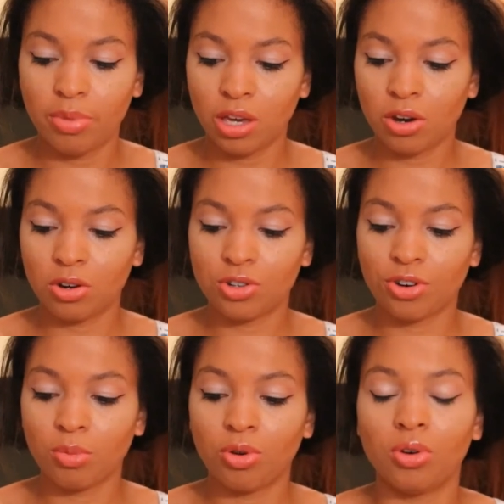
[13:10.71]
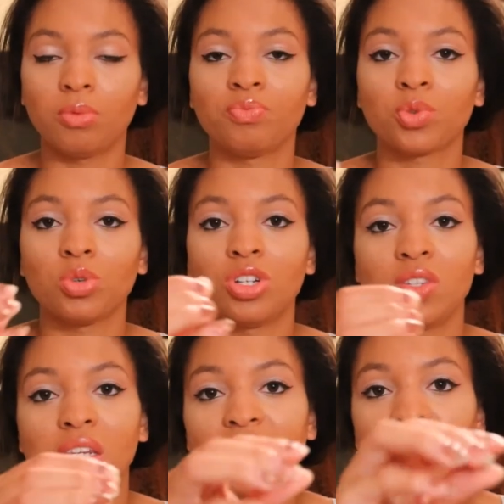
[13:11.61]
bigger dermal, which
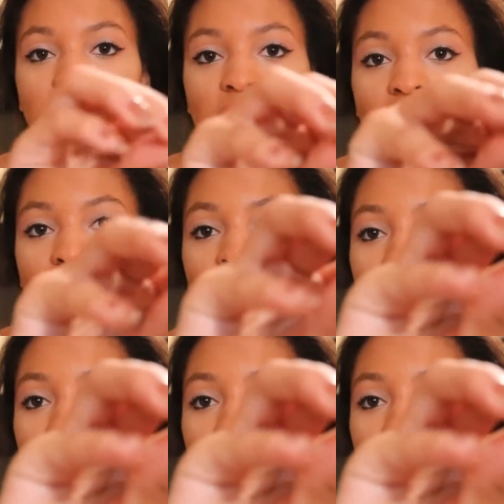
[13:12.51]
is a daisy,